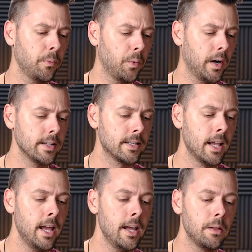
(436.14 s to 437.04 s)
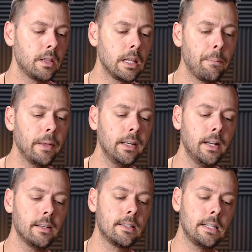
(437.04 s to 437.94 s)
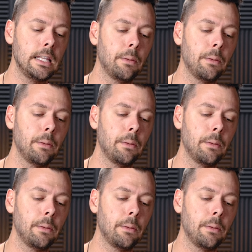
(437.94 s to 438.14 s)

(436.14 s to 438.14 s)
was the ability to see